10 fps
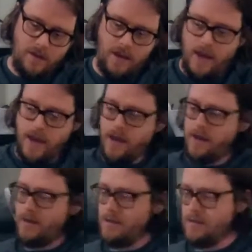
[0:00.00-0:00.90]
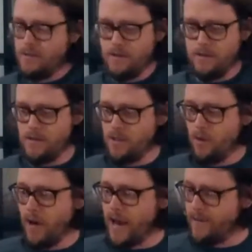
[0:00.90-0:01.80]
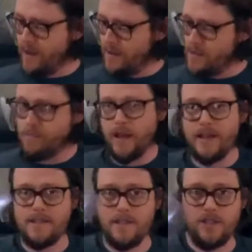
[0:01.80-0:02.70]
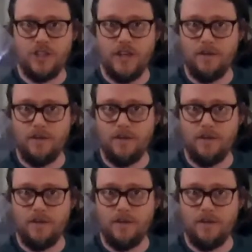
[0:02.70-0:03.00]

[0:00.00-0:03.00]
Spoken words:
And so we'll have this plastic sheet,